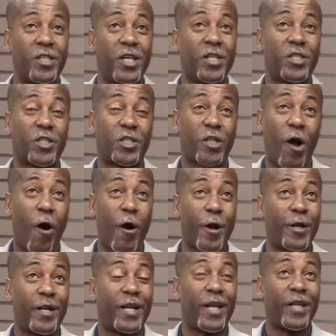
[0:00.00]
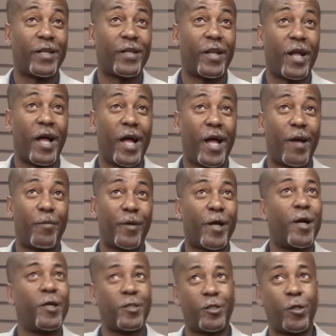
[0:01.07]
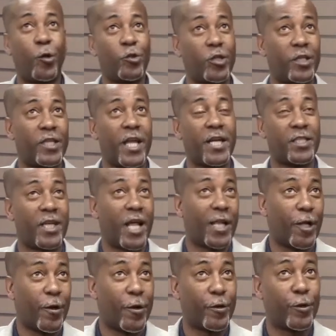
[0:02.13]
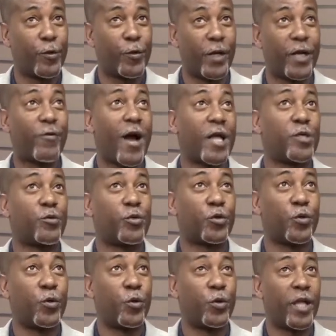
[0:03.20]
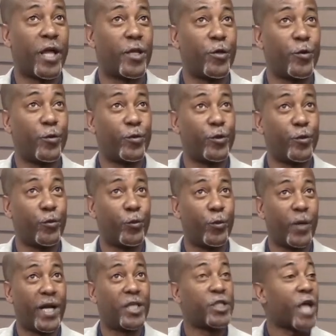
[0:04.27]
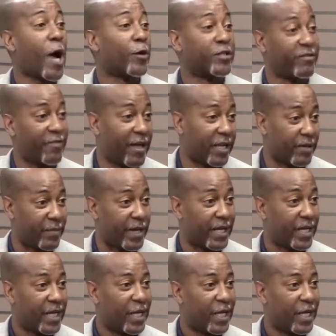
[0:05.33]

just start because those are the things that I learned through in graduate school that you do in child development.